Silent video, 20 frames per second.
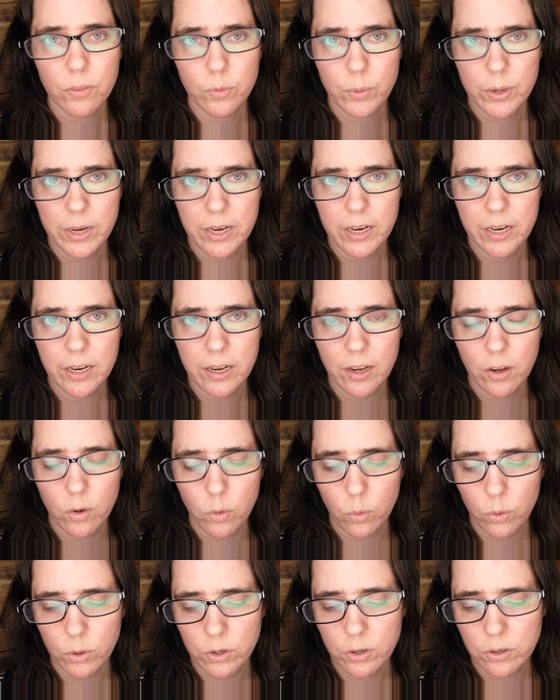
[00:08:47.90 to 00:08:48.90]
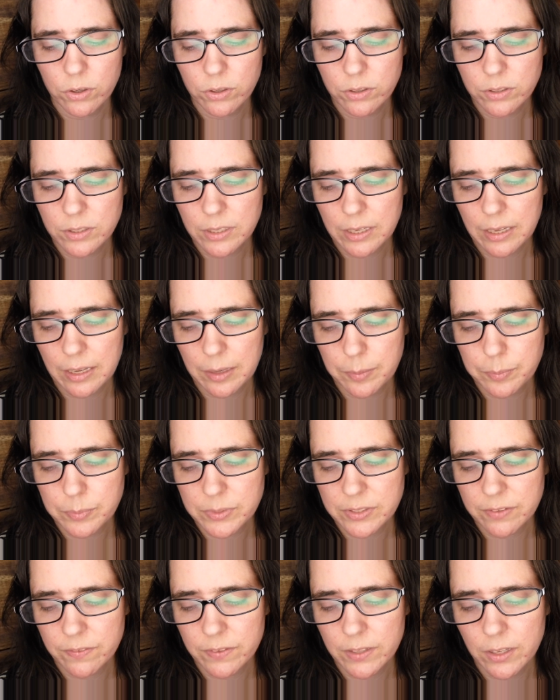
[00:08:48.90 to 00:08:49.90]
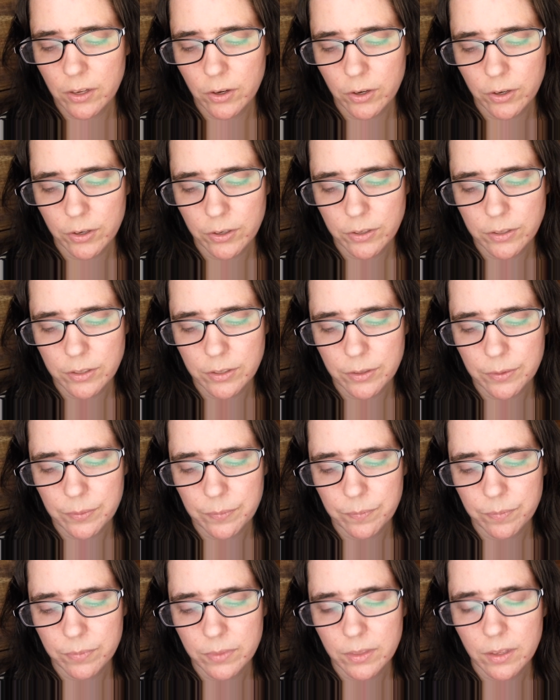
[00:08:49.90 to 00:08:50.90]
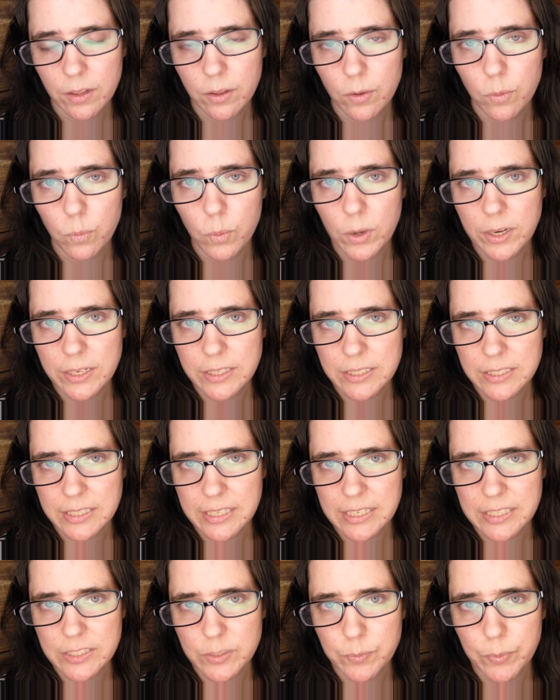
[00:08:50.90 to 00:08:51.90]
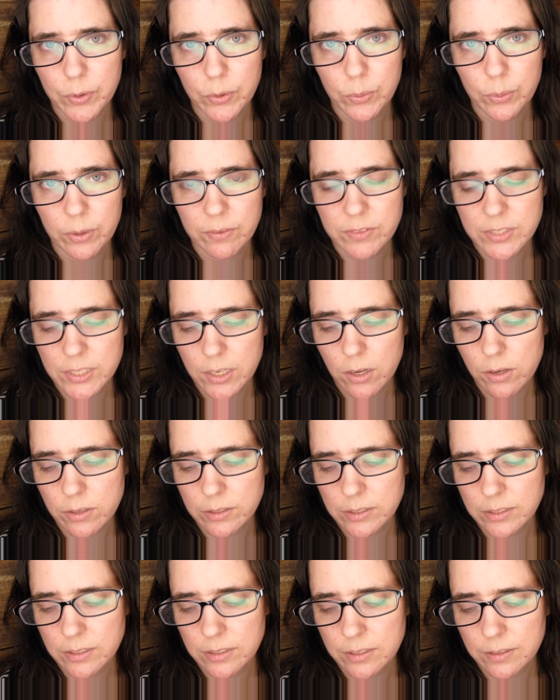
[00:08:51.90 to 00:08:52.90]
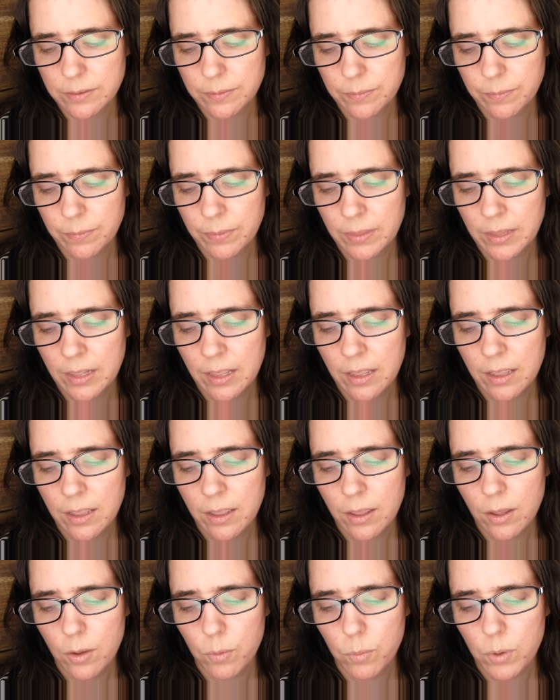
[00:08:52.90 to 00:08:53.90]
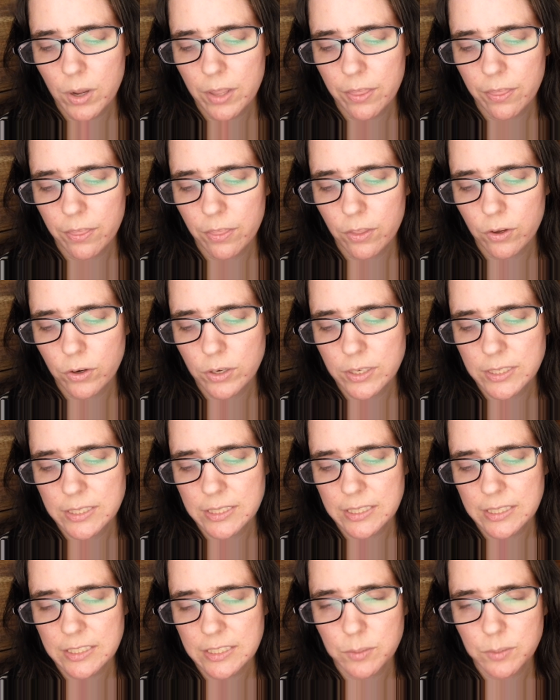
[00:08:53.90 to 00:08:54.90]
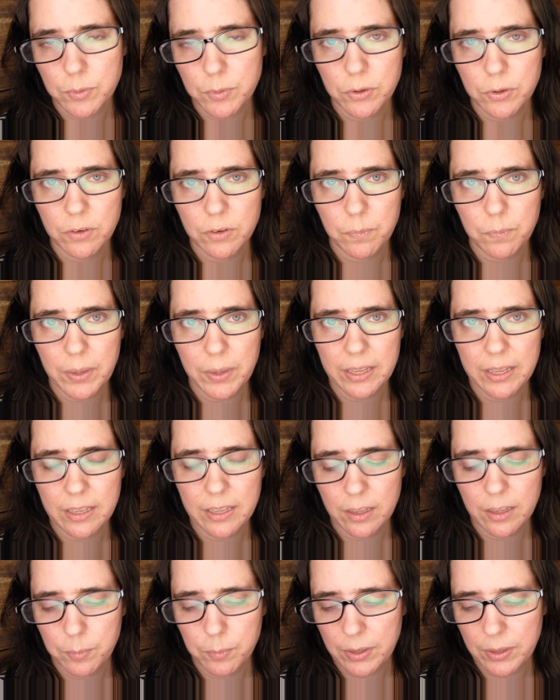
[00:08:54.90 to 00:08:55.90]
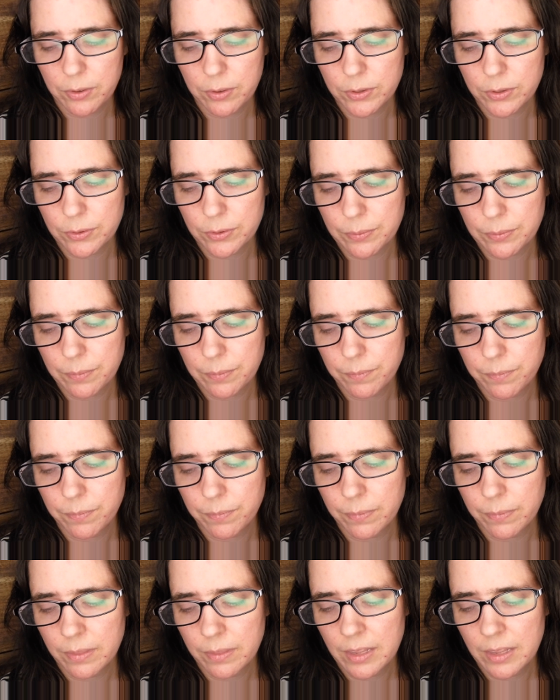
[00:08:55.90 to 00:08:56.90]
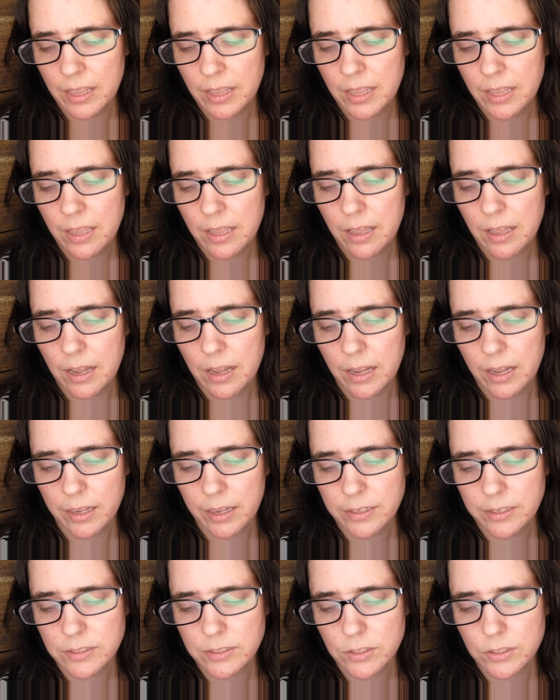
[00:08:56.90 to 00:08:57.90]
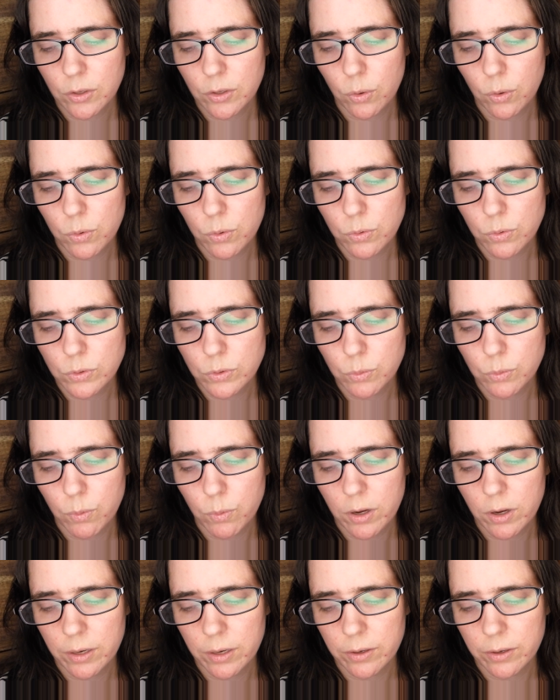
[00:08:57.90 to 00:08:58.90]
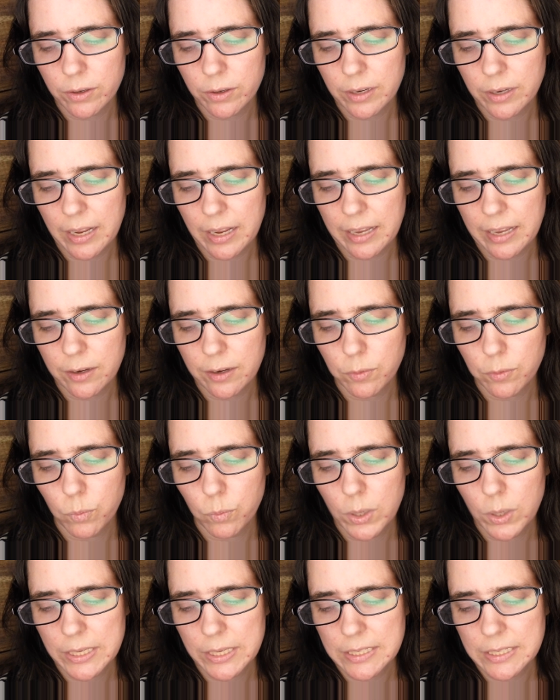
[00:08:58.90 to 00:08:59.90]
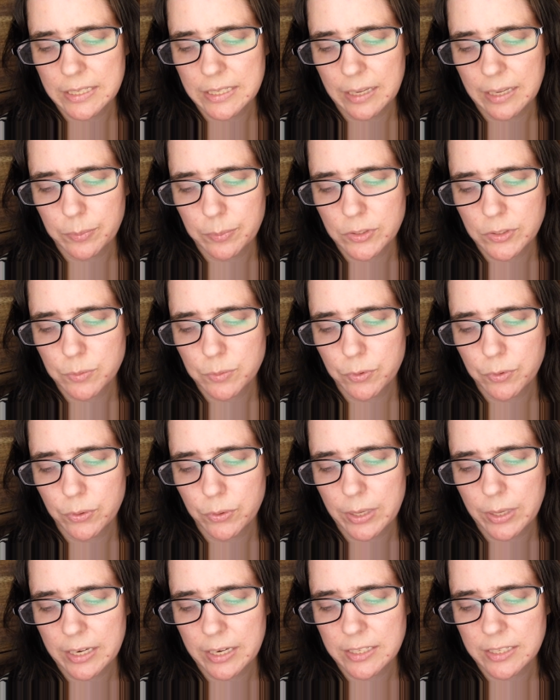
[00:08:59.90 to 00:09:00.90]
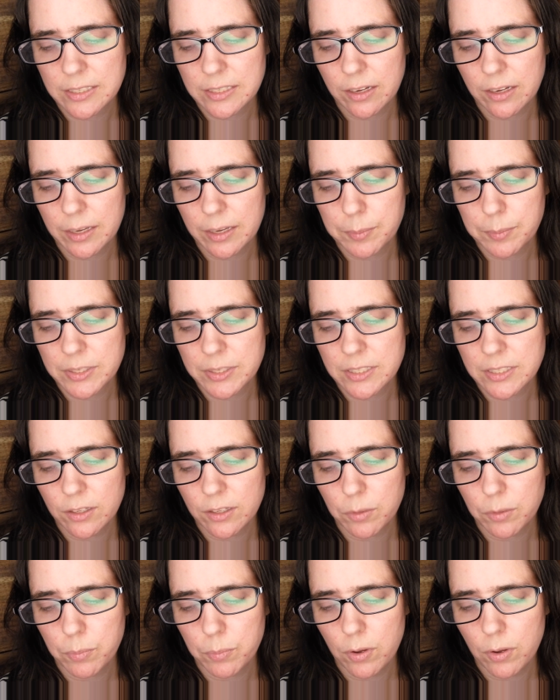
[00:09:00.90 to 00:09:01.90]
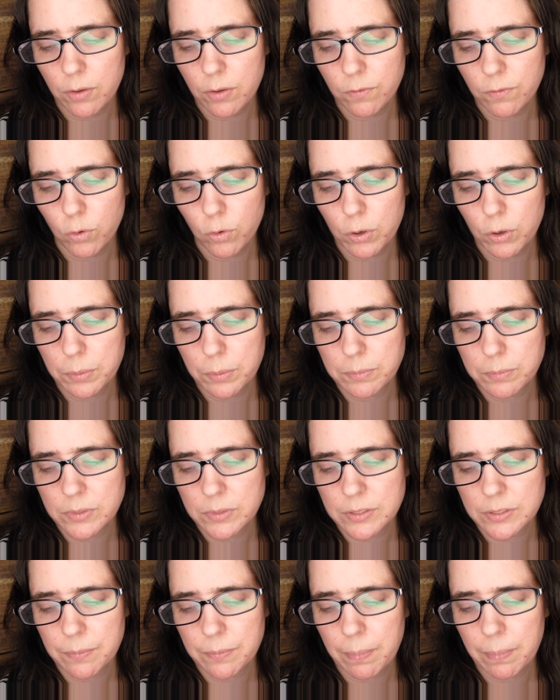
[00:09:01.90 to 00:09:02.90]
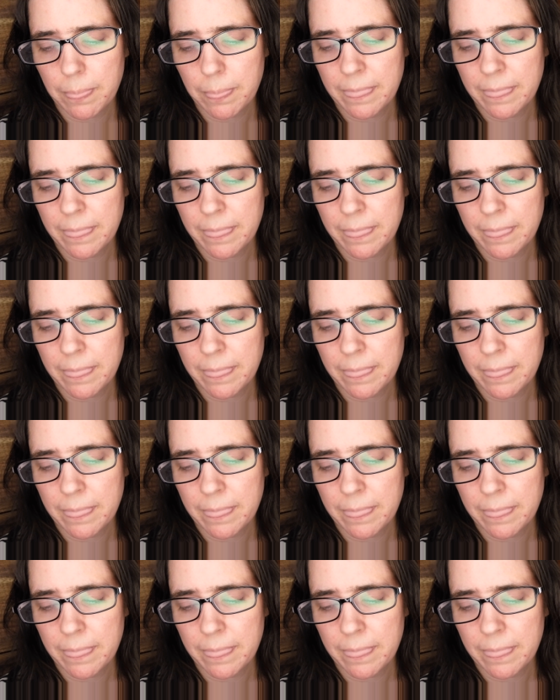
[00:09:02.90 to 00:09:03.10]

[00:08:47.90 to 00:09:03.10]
3/4 cups of lard, 1 teaspoon of salt, 1/3 teaspoon of baking powder, ice cold water added 1 tablespoon at a time until a ball forms,